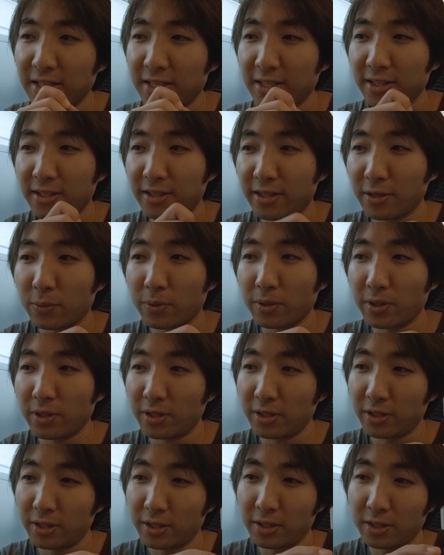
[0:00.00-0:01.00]
the thing with it,
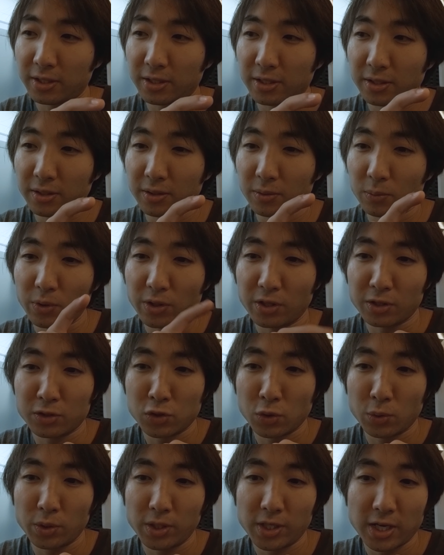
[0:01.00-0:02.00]
with
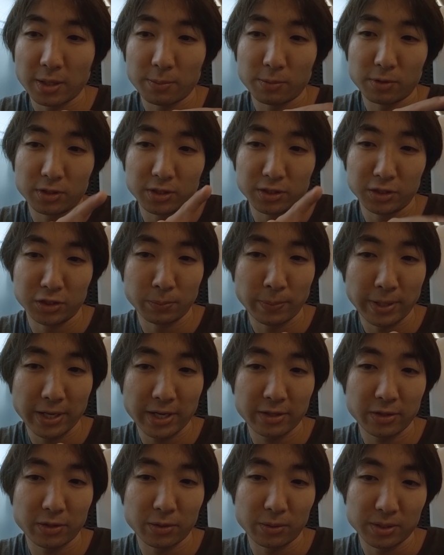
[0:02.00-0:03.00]
Sony cameras in
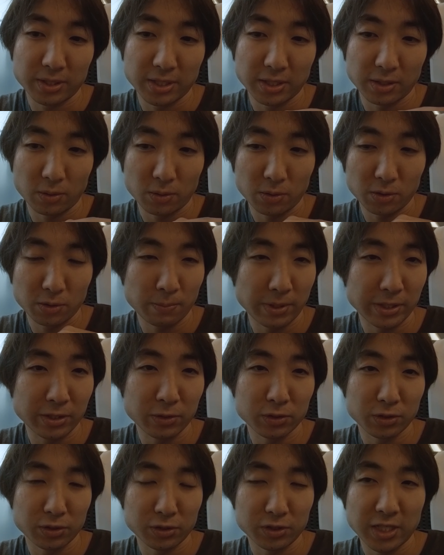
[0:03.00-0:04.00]
Japan though, is that all the
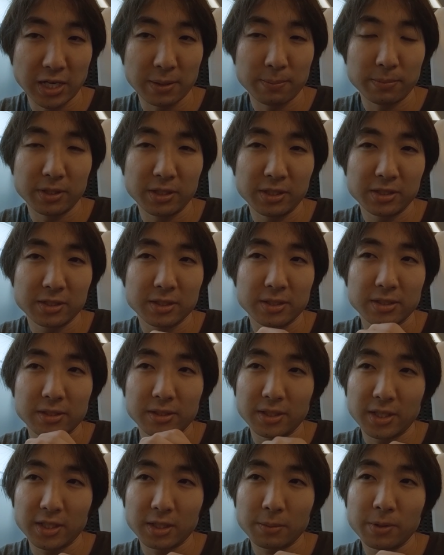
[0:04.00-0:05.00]
menus are in Japanese.
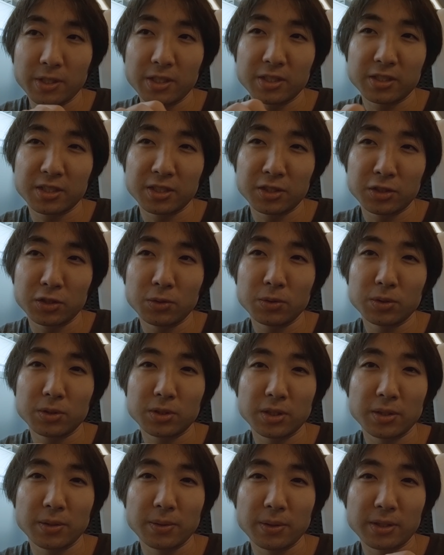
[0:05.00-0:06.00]
Not the biggest issues,
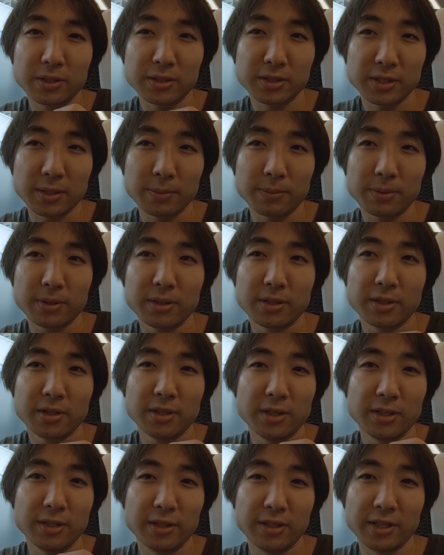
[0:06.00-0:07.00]
except
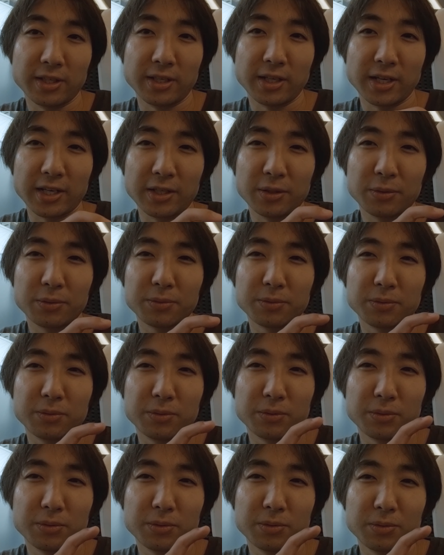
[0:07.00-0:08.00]
that I don't
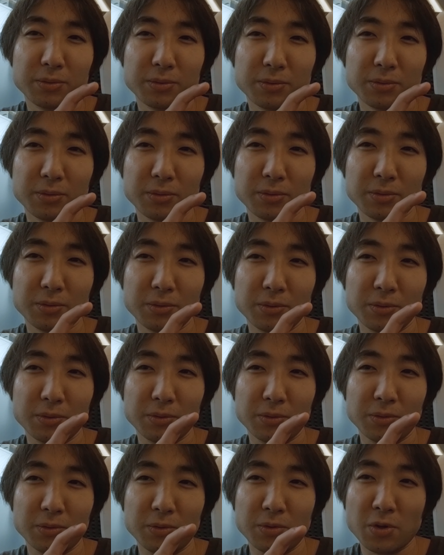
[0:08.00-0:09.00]

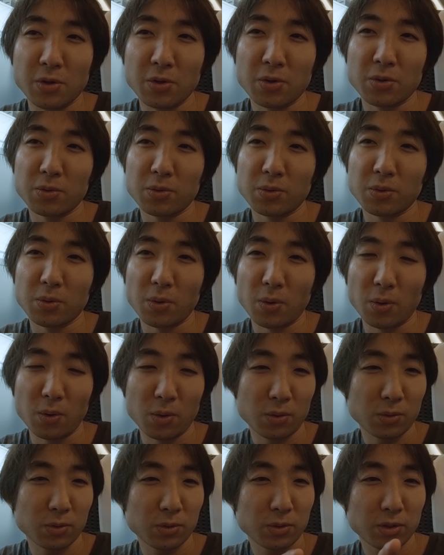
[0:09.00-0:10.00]
know
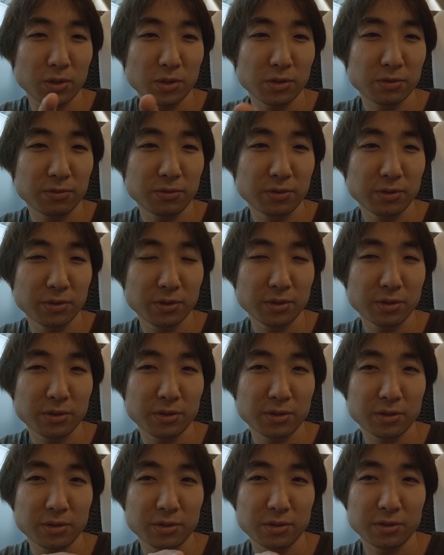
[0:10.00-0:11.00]
all of the
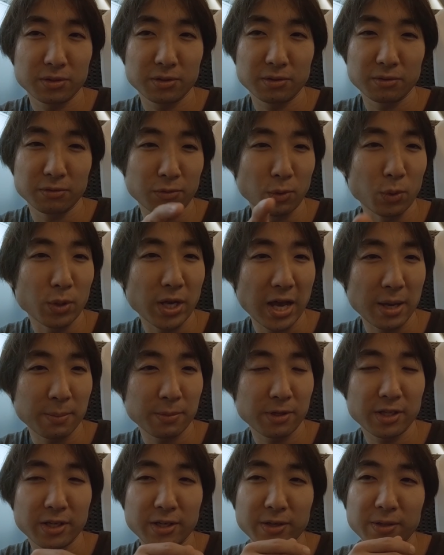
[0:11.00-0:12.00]

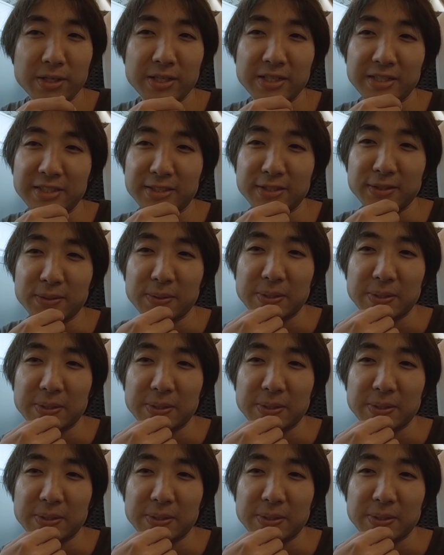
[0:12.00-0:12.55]
vocabulary, and so